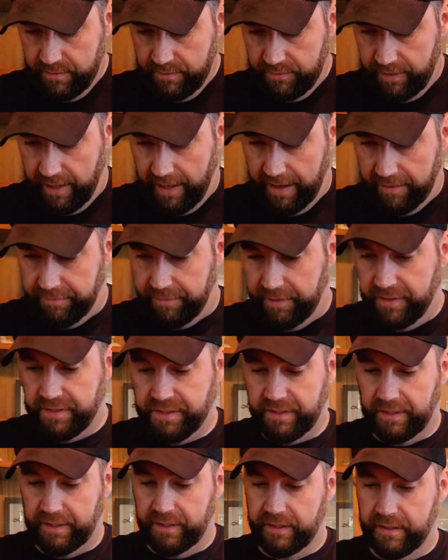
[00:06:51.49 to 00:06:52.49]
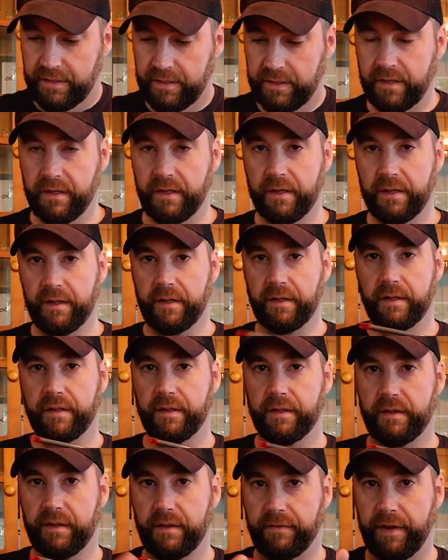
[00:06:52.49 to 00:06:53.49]
flat facing
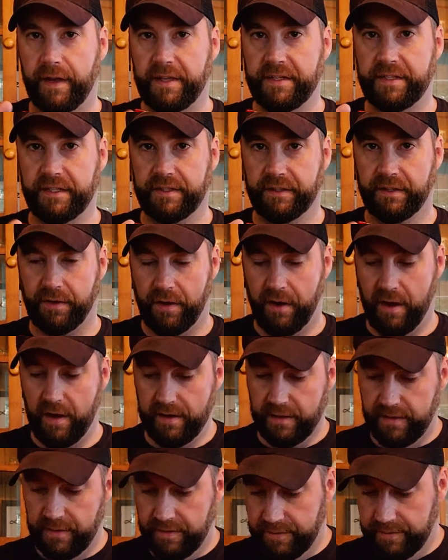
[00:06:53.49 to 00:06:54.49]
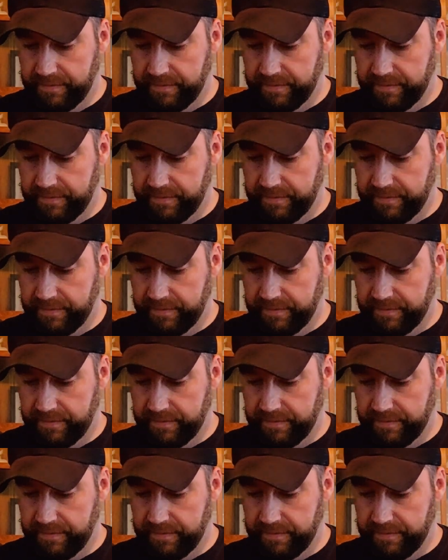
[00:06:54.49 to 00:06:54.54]
the knock.